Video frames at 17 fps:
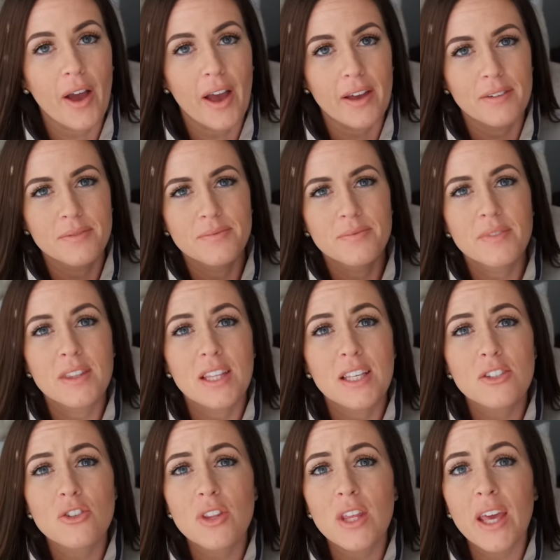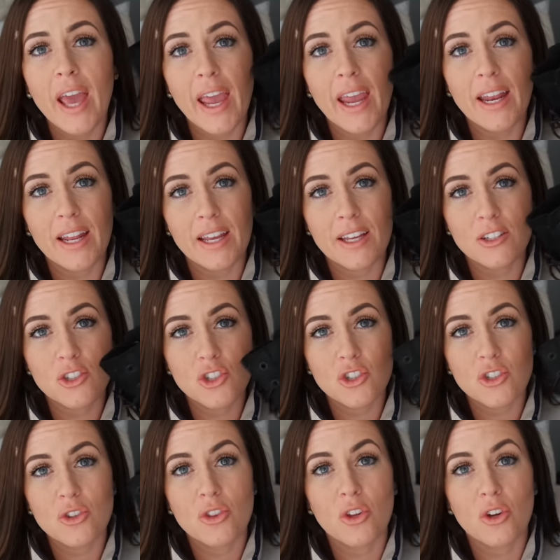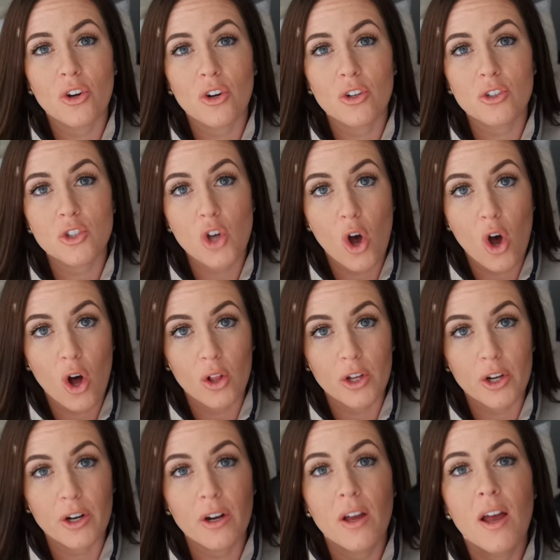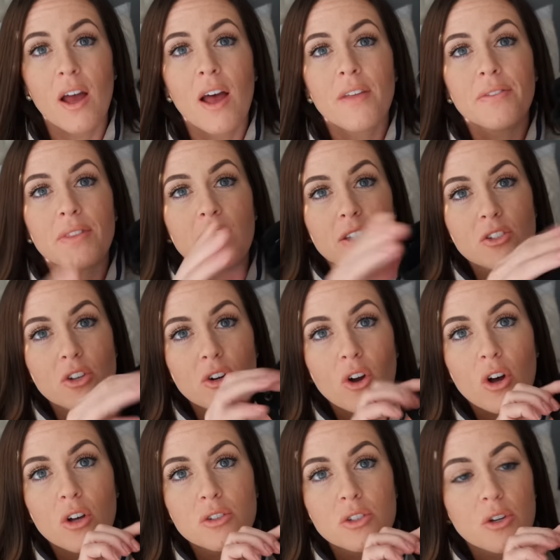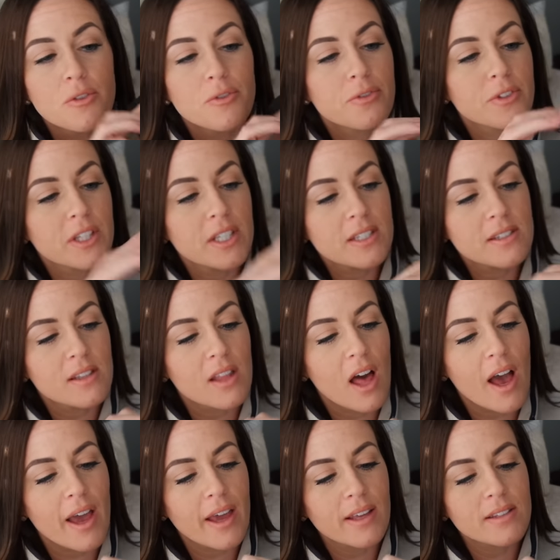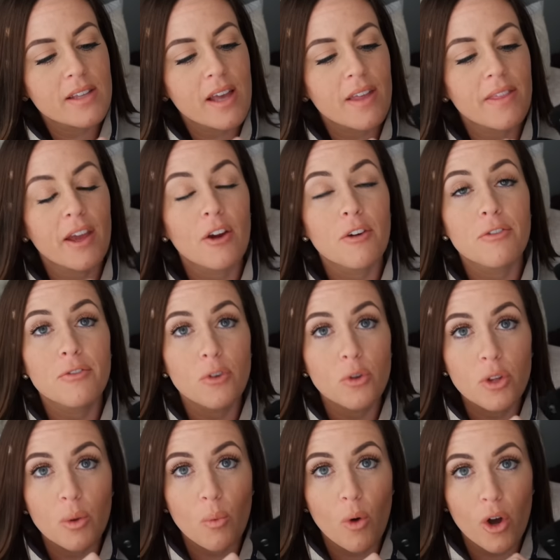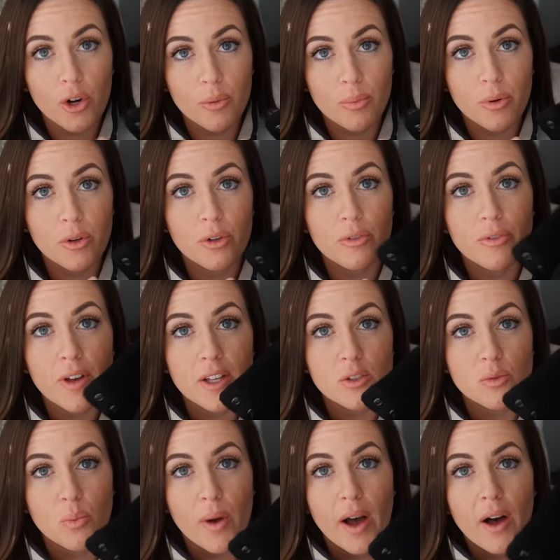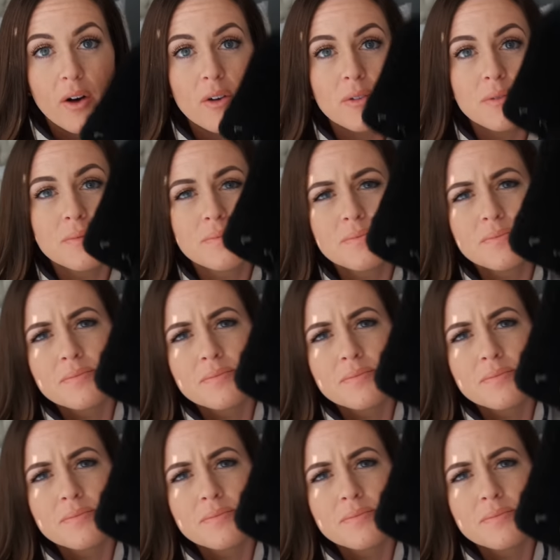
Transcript: okay, these are the 8 inch. They're taller. These are also fleece lined and they're fully waterproof as well.